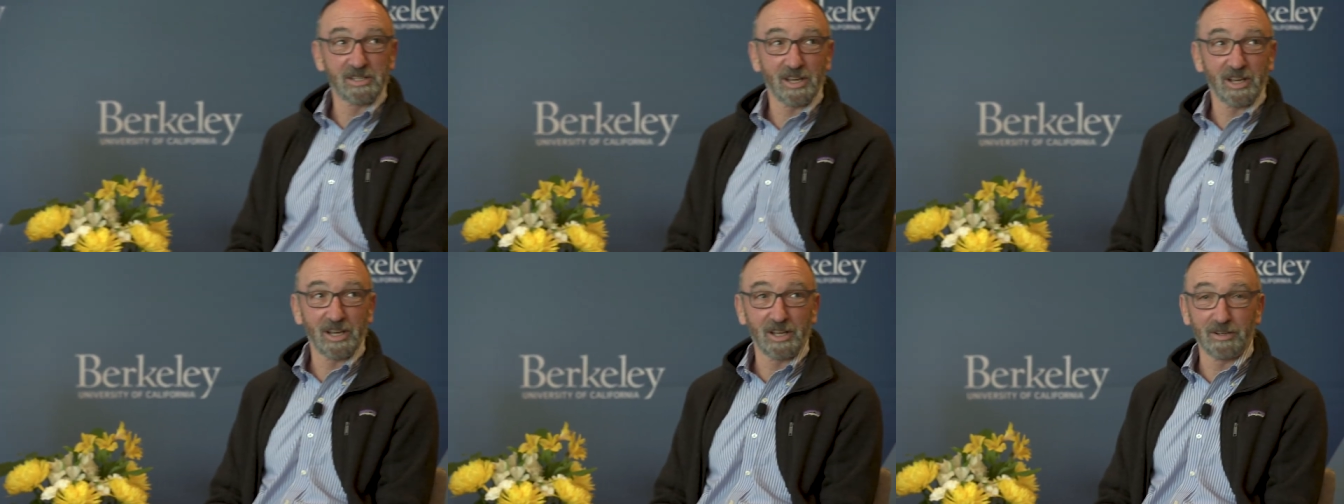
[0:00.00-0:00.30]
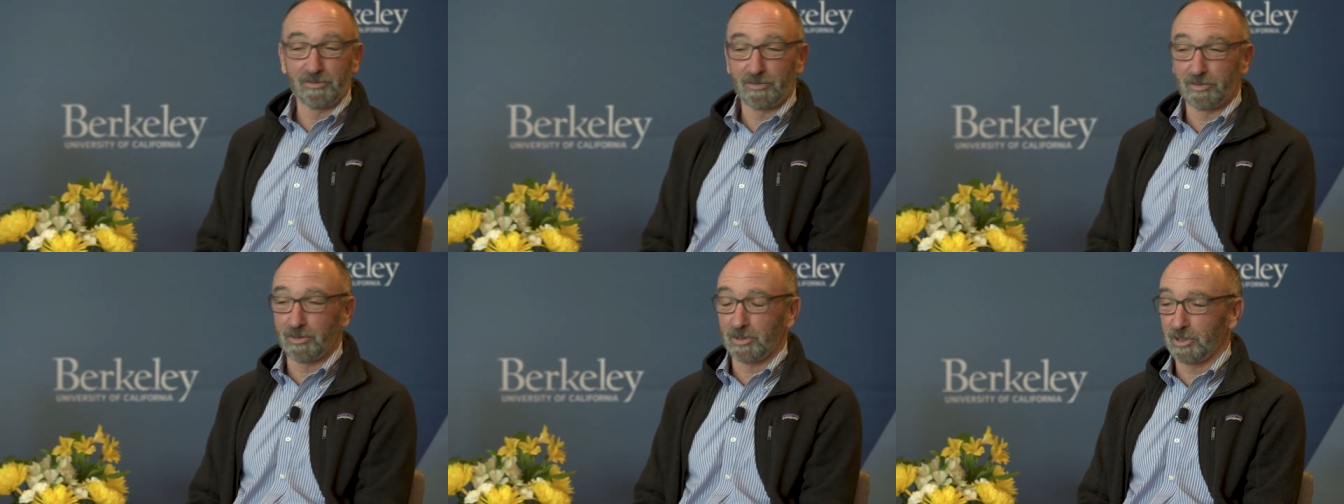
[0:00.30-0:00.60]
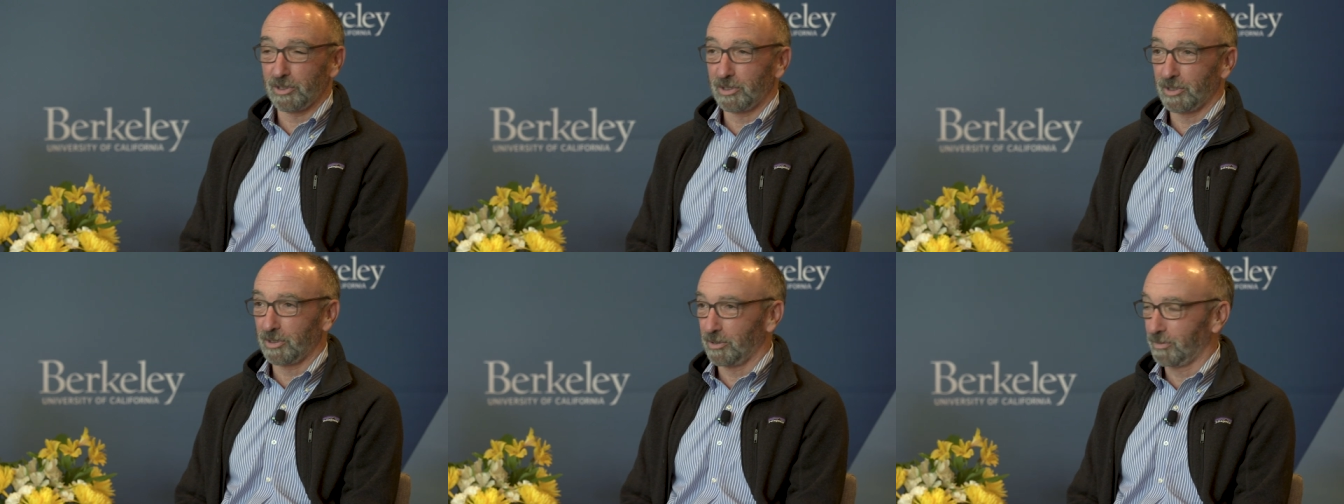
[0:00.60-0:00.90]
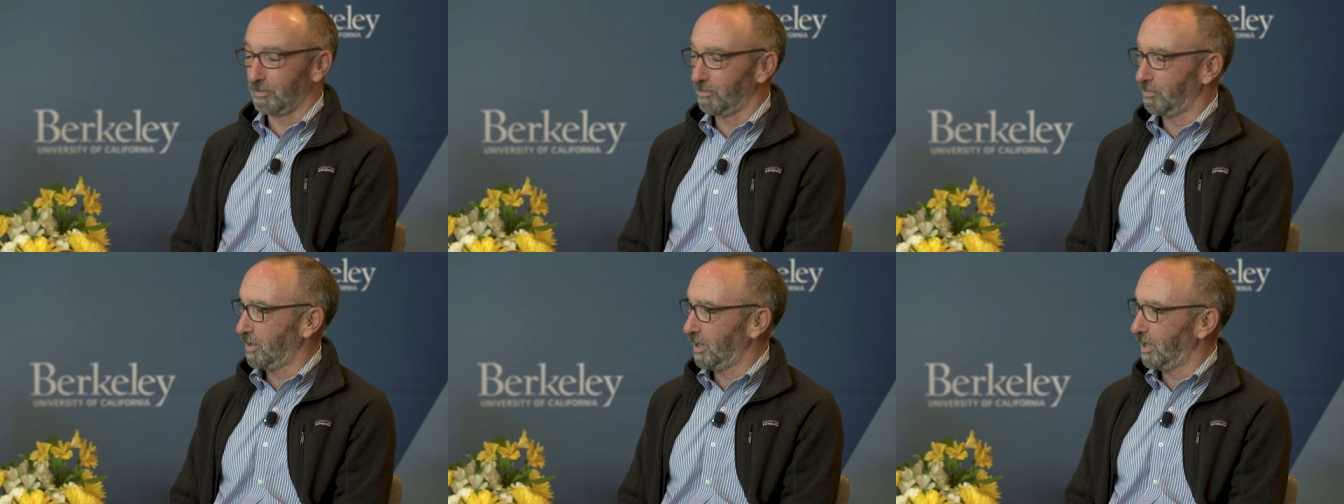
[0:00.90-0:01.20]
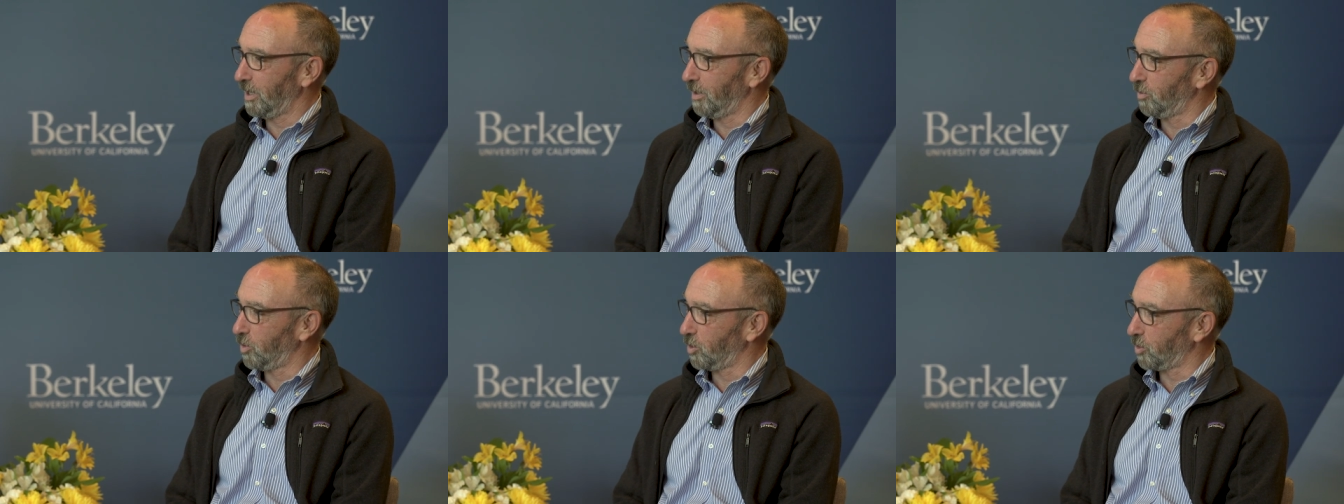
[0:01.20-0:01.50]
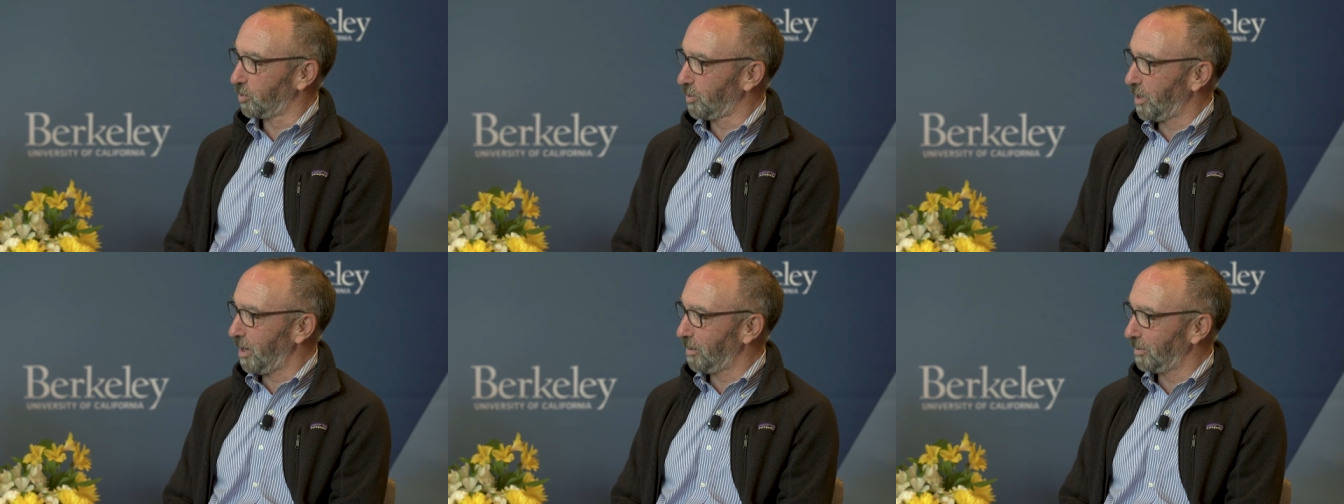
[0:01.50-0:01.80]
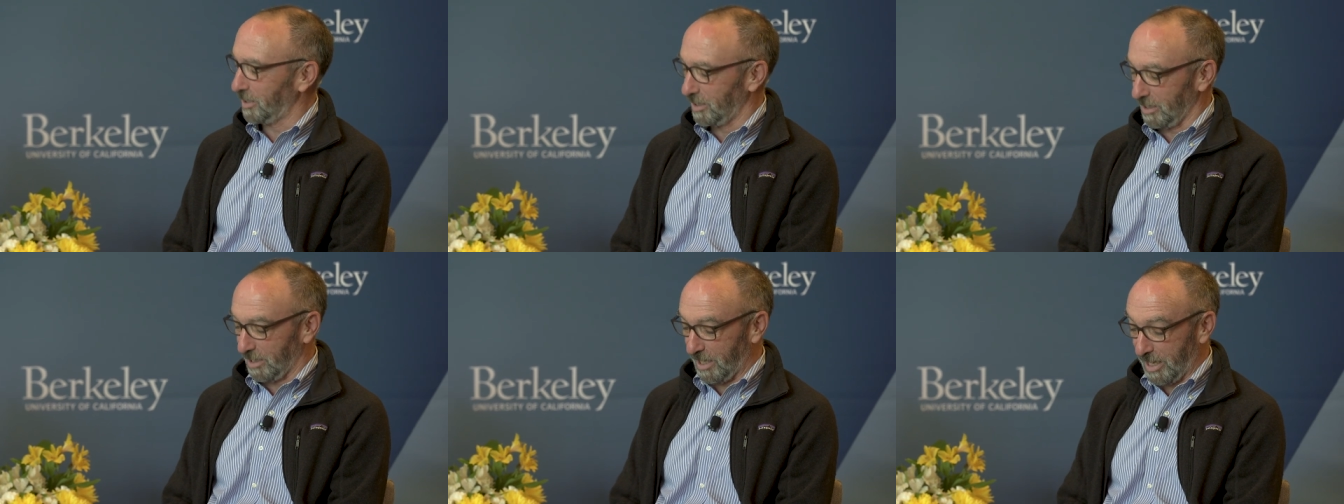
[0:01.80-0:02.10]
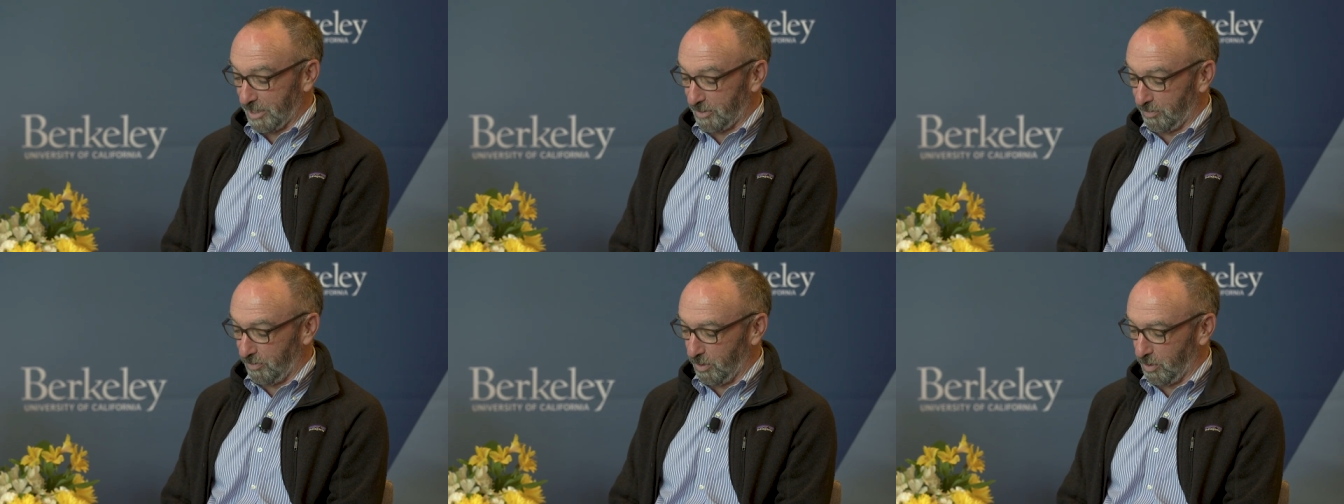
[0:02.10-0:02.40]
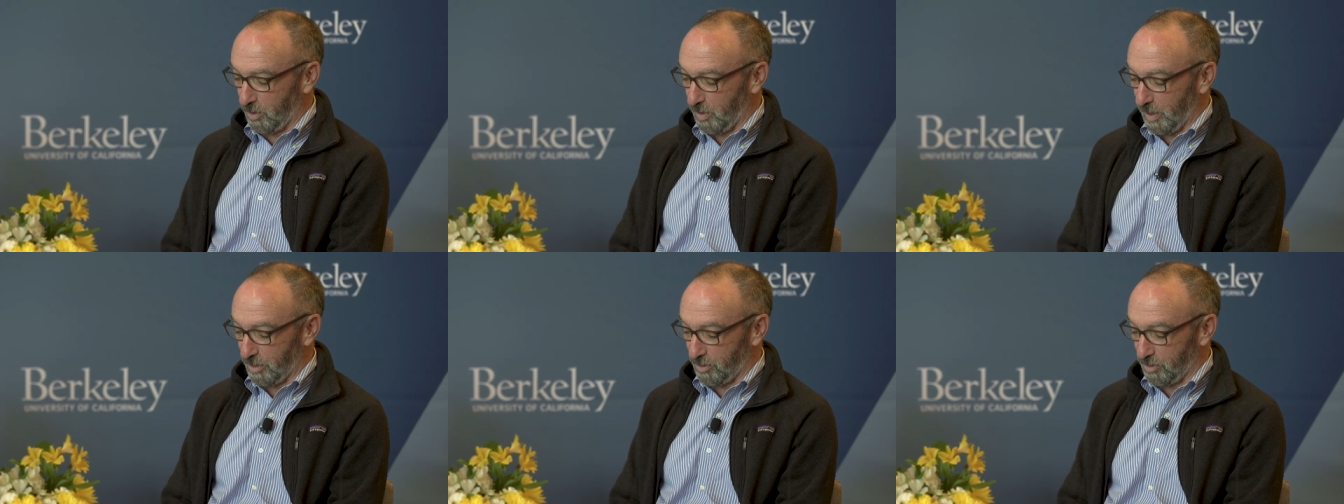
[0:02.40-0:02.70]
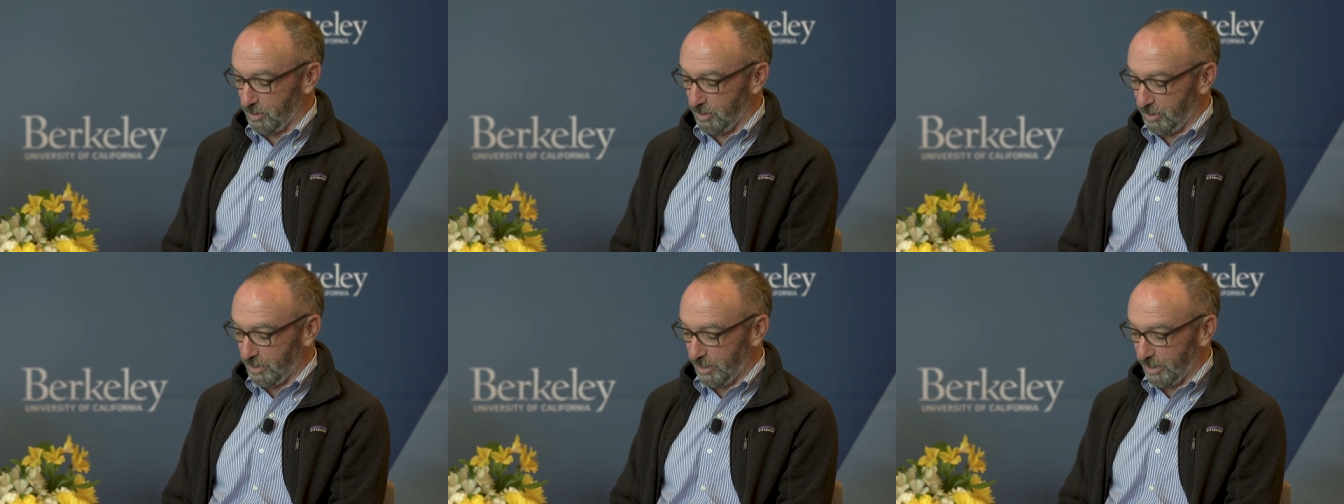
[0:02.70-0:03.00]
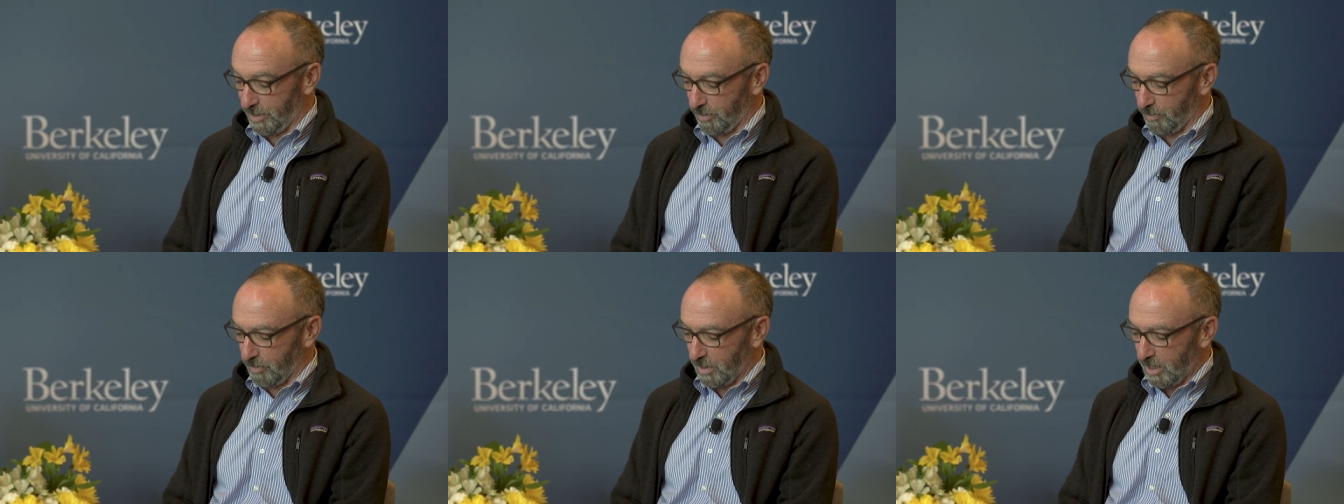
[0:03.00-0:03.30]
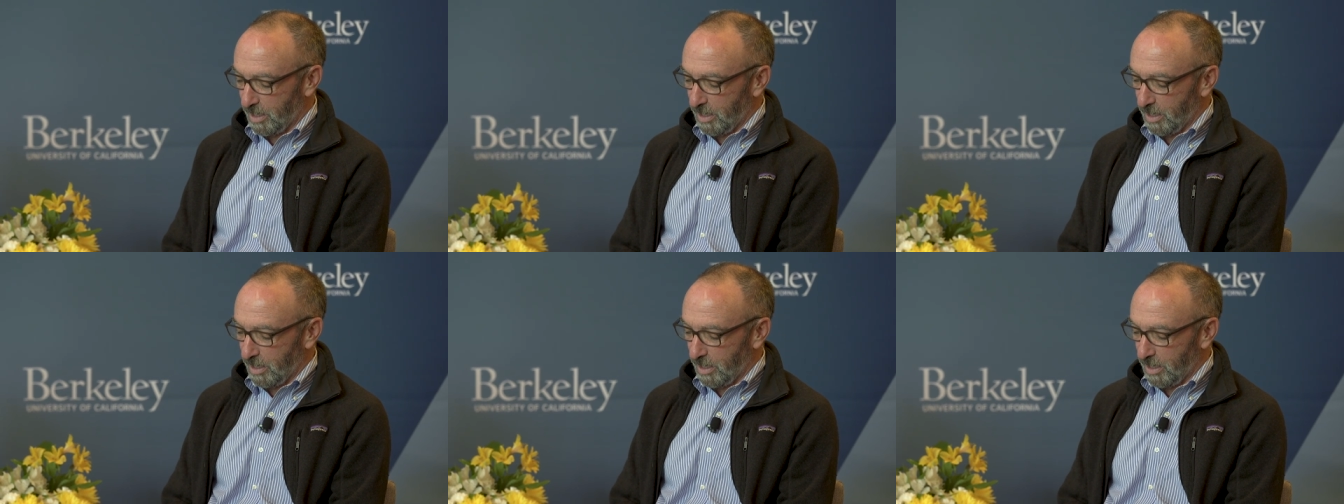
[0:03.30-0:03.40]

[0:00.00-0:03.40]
side for um, well, probably the last few questions here.